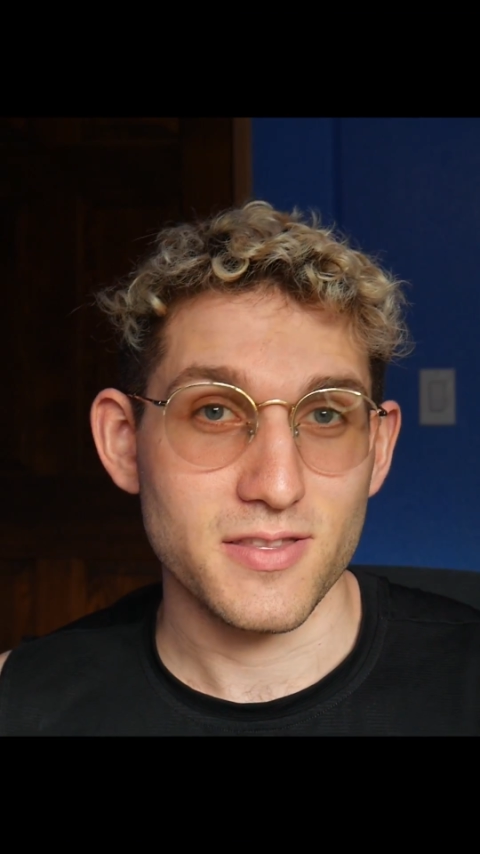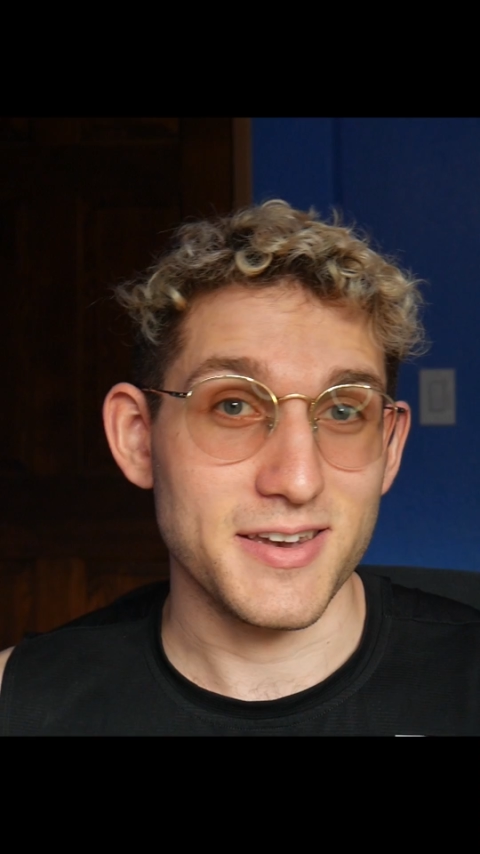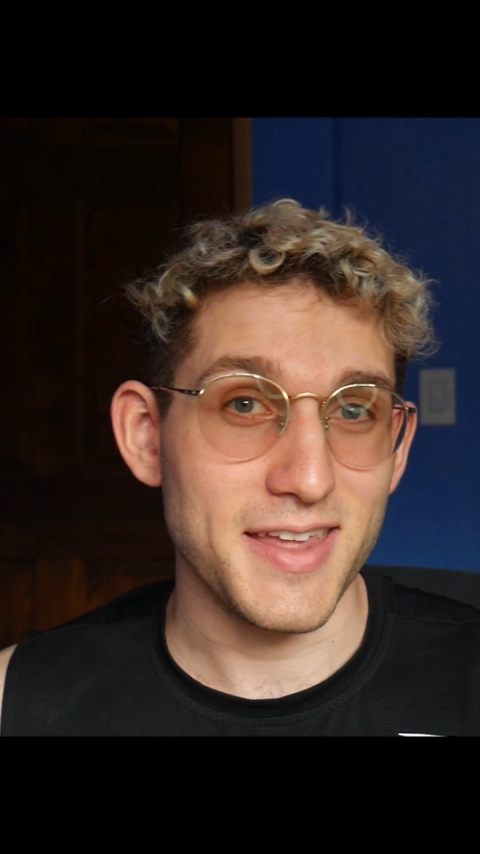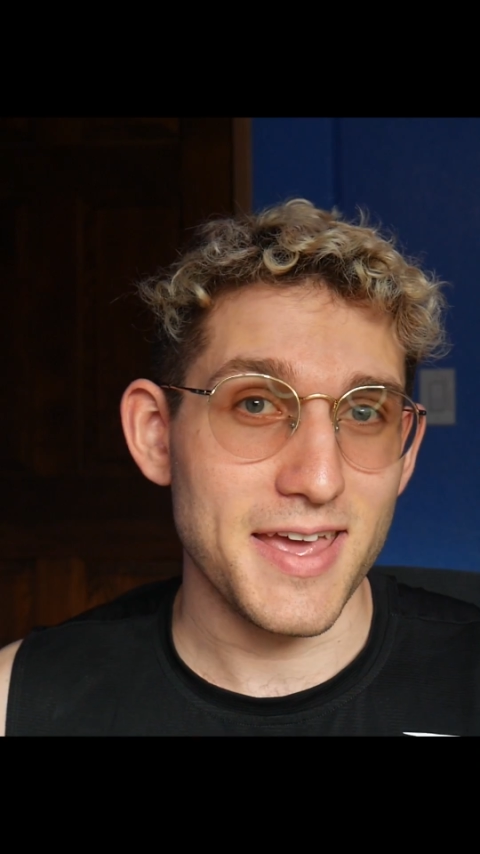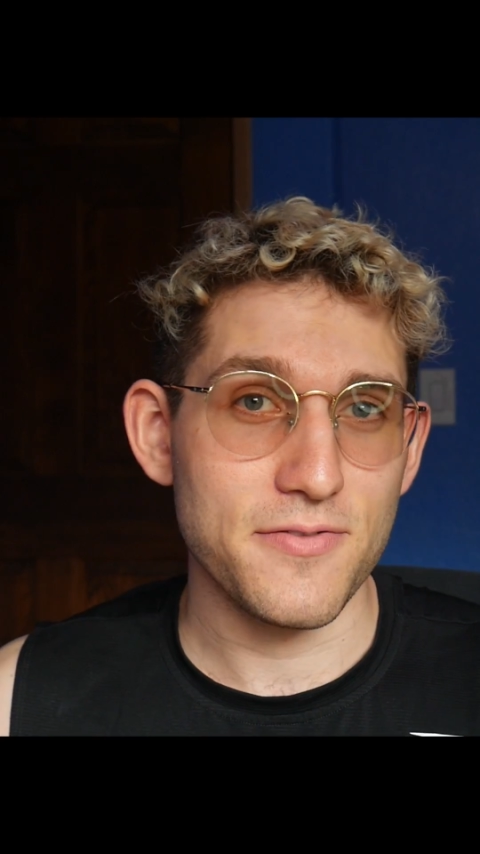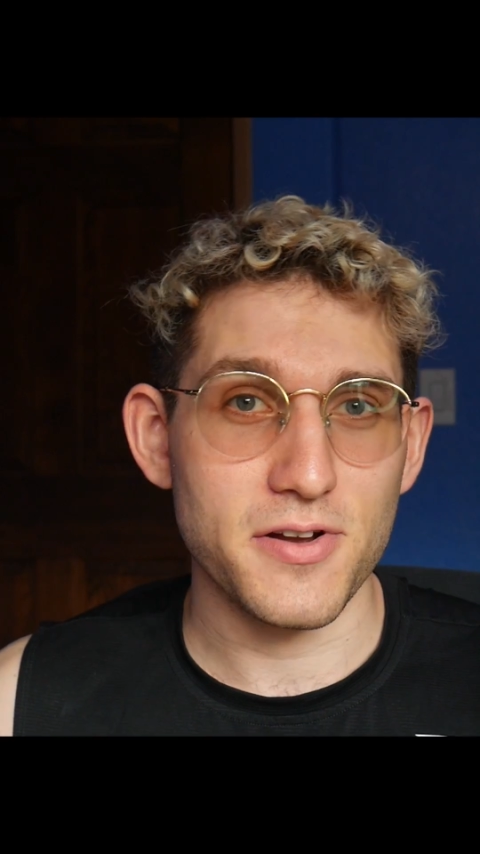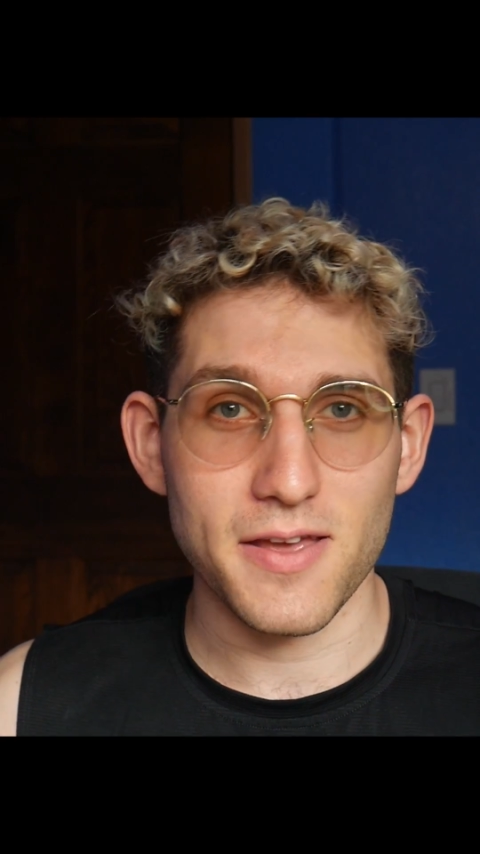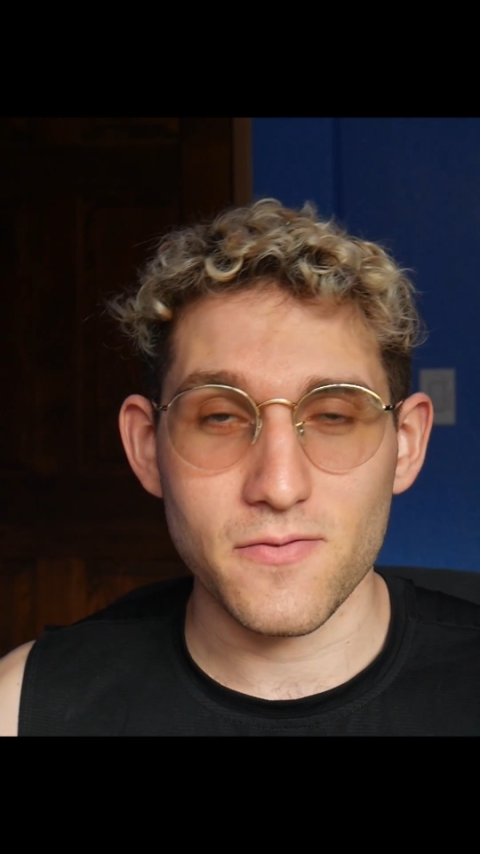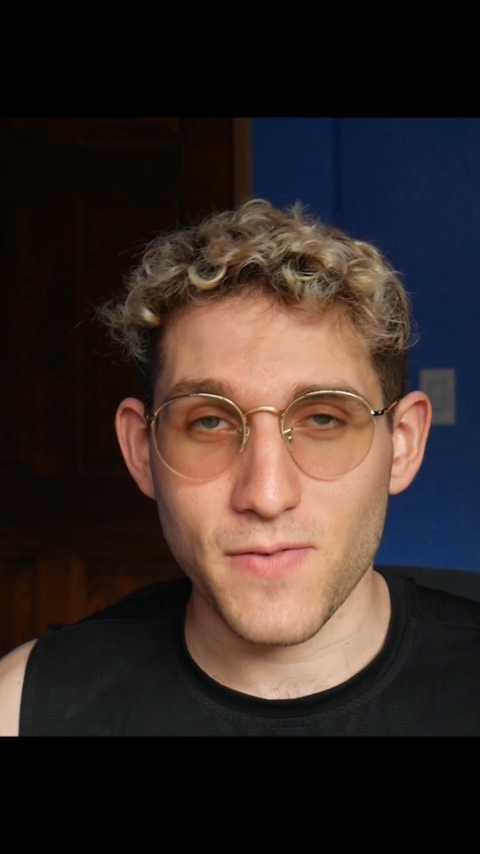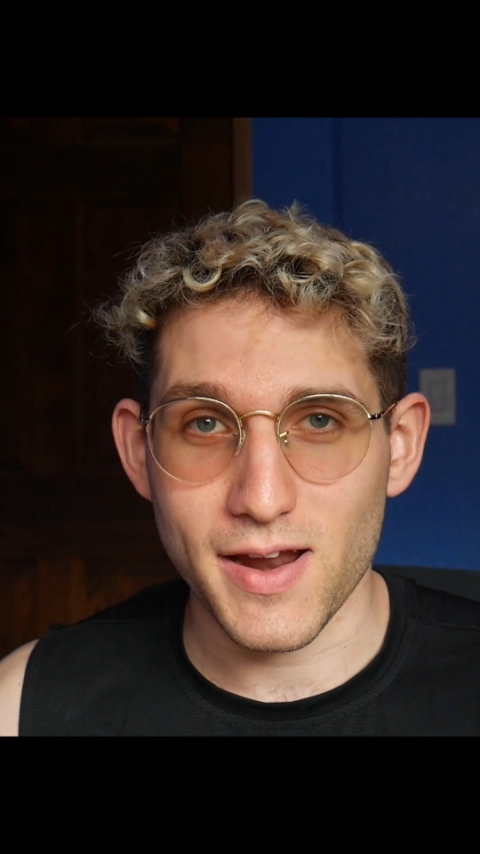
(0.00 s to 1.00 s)
The day of your
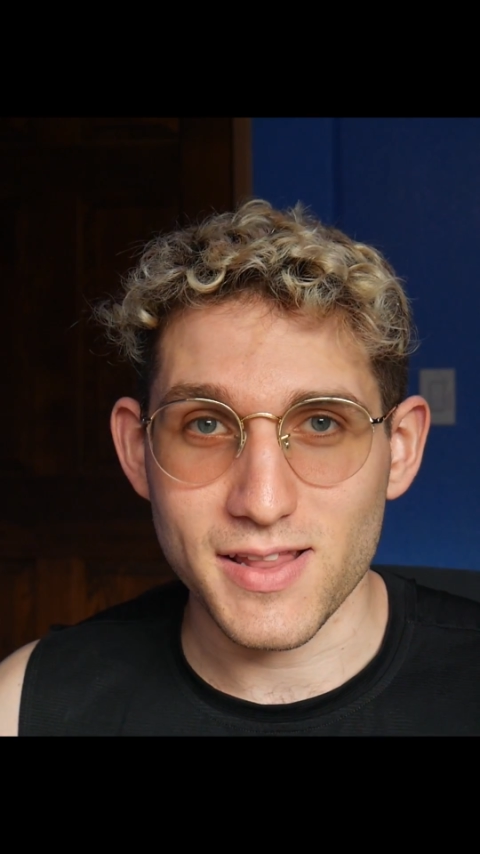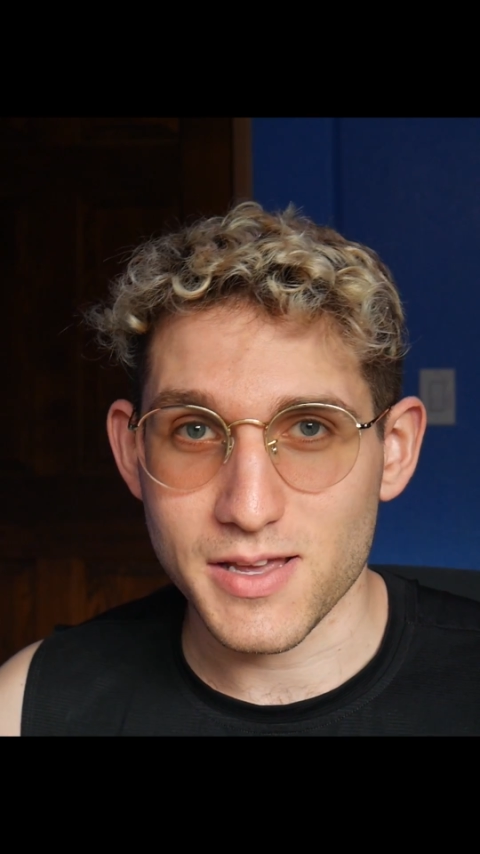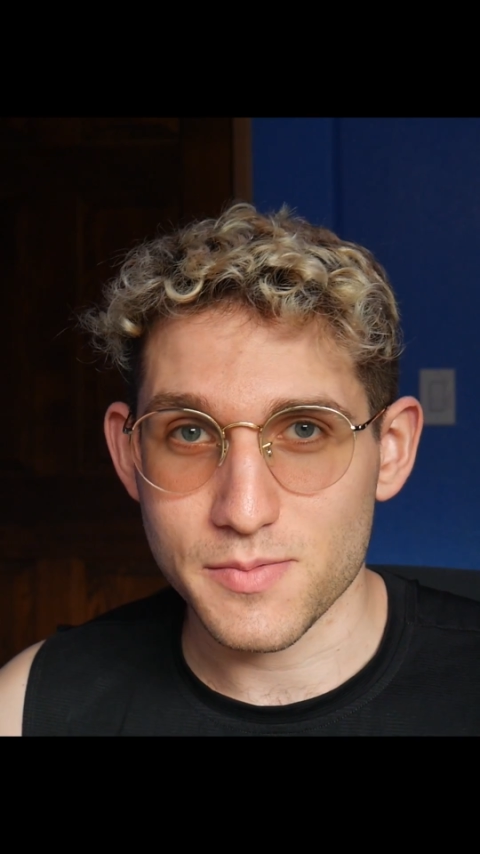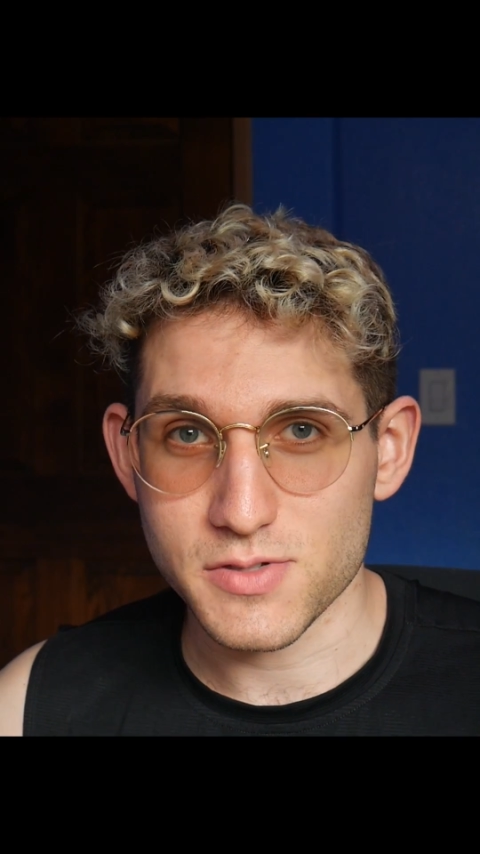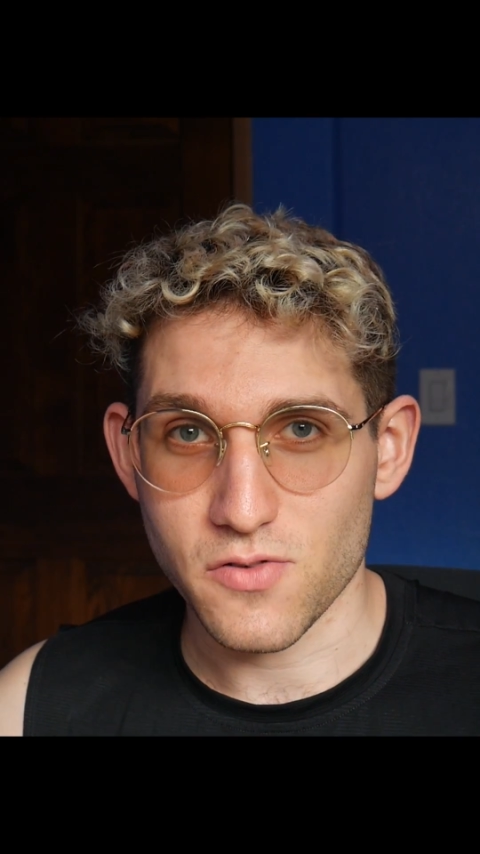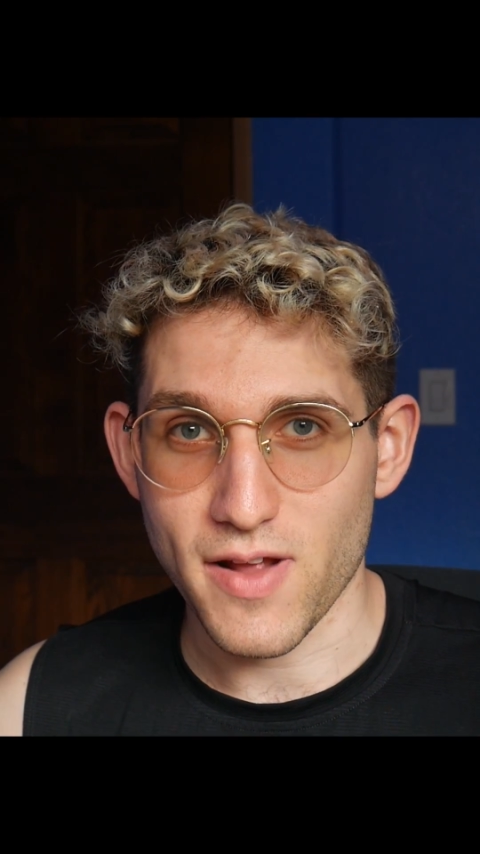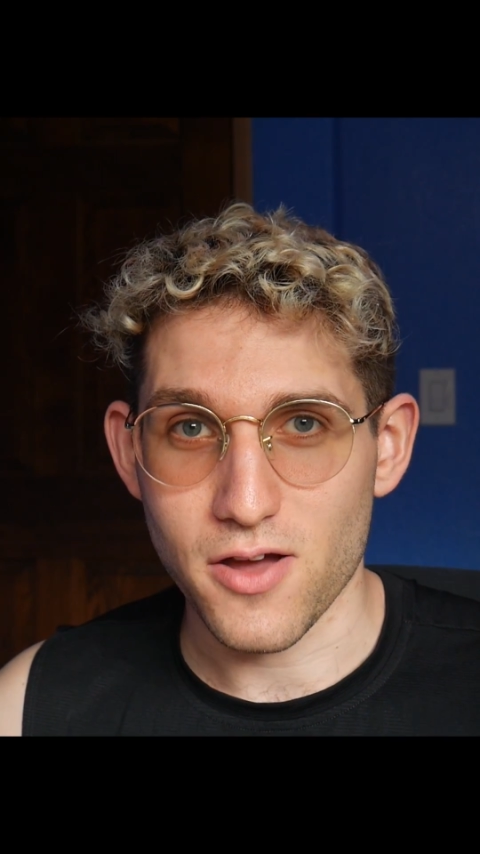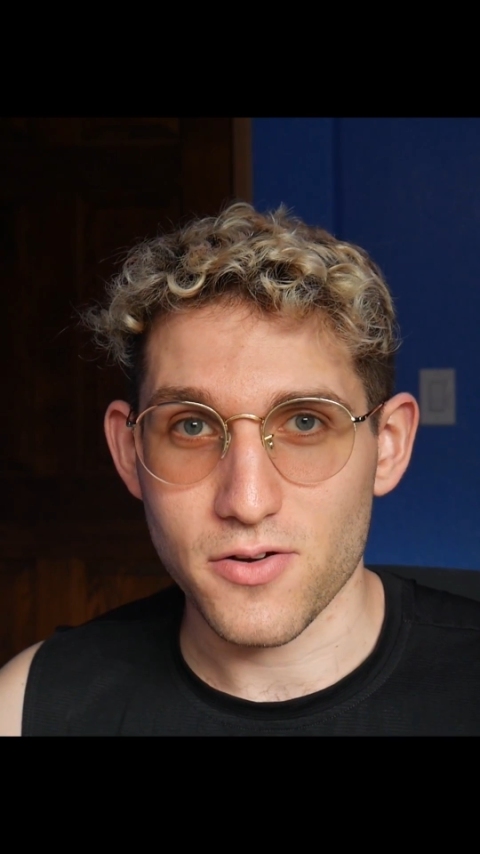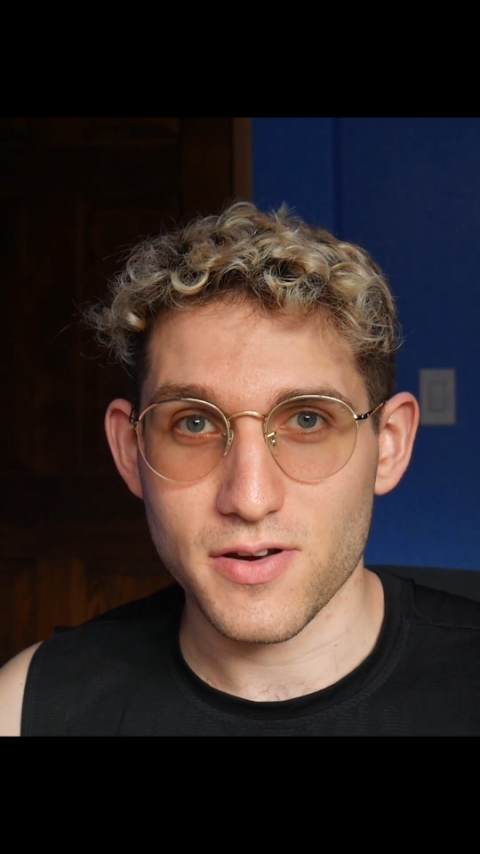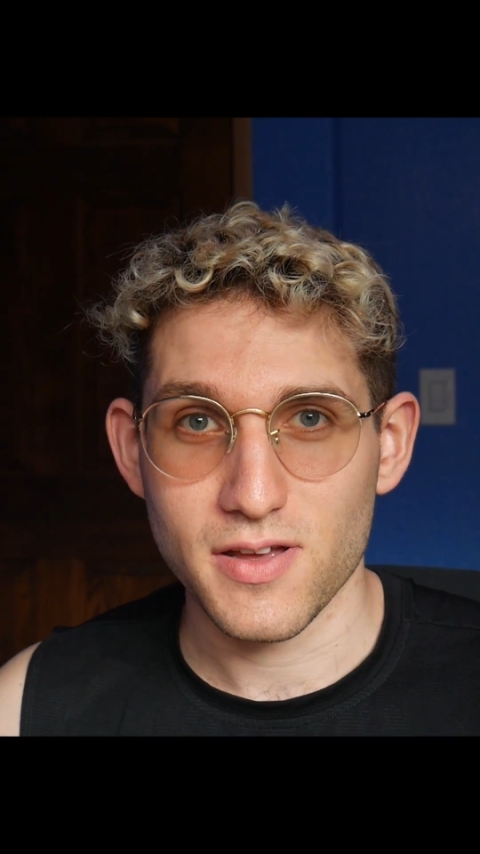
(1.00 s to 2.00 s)
date finally comes
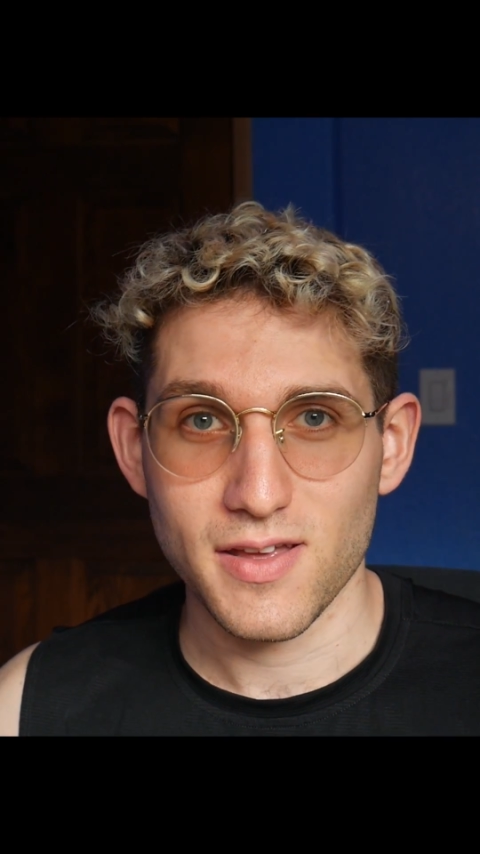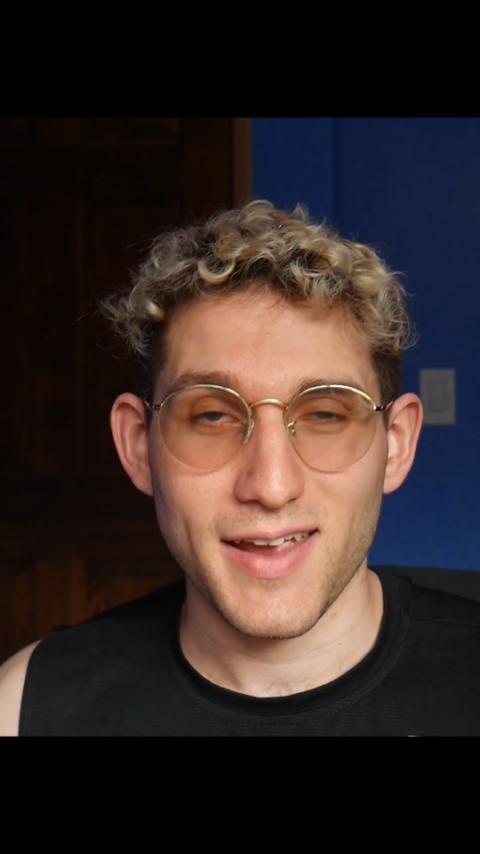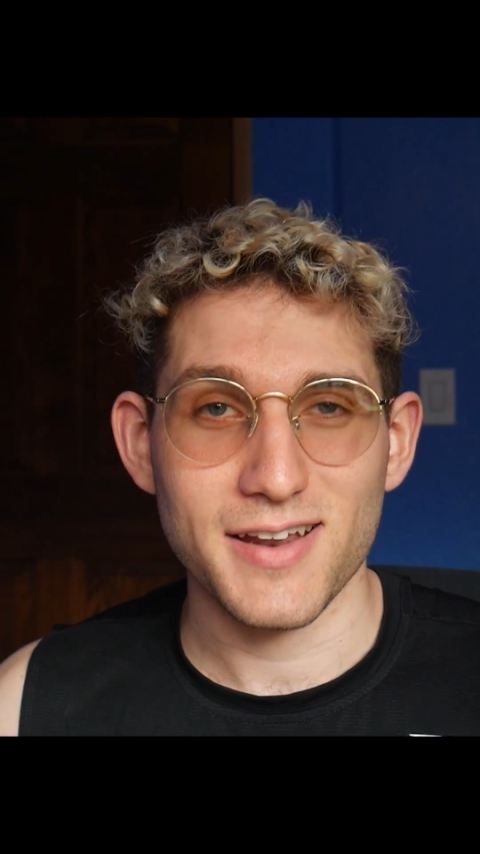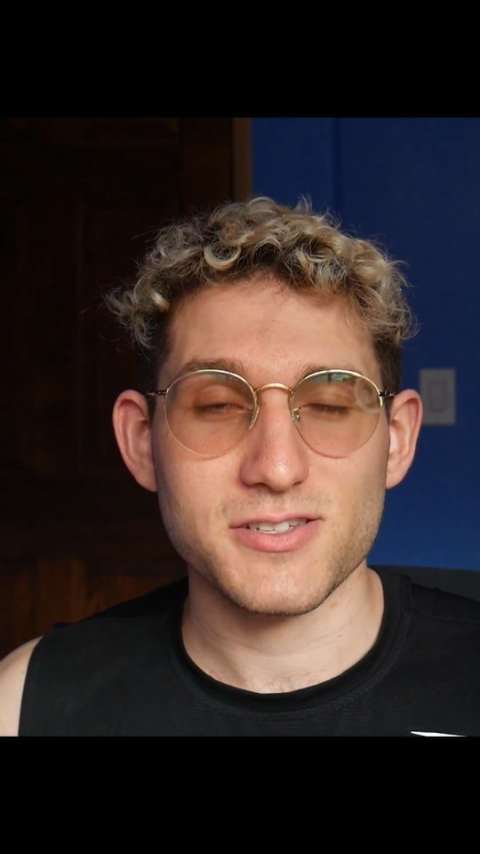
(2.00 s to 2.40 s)
around and it